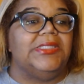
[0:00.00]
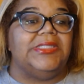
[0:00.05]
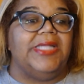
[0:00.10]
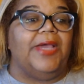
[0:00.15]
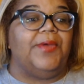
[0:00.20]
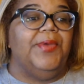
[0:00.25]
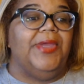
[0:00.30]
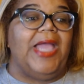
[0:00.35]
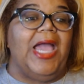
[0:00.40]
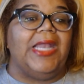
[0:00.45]

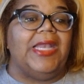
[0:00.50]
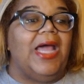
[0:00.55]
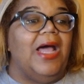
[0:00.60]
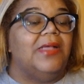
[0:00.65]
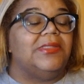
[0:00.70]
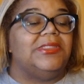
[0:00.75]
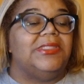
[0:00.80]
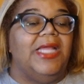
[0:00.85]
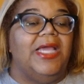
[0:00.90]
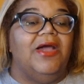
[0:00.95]
Like, we got a
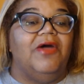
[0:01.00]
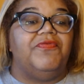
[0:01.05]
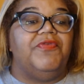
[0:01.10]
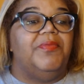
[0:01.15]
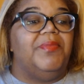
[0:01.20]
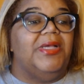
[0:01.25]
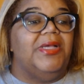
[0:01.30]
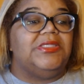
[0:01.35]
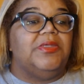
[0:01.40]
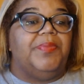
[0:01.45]
house now. If it
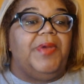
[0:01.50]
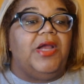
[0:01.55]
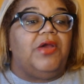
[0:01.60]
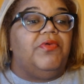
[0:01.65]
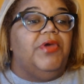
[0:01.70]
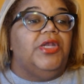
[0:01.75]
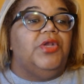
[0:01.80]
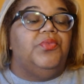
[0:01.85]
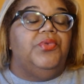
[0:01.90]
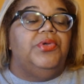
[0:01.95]
mess up our
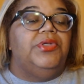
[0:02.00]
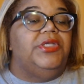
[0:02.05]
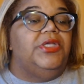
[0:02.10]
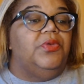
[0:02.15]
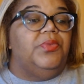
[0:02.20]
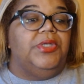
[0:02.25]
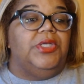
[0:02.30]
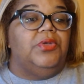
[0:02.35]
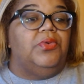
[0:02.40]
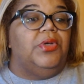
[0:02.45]
credit, we'll
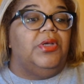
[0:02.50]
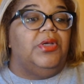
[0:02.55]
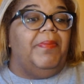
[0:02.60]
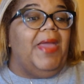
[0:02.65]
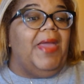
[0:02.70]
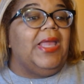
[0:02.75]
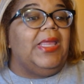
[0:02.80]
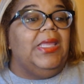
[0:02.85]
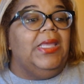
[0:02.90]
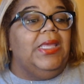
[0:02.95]
deal with it on the
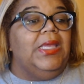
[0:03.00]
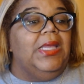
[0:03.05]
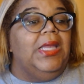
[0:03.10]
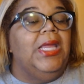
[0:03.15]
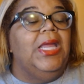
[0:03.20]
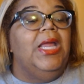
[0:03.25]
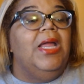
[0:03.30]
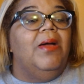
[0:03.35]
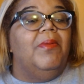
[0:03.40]
back end.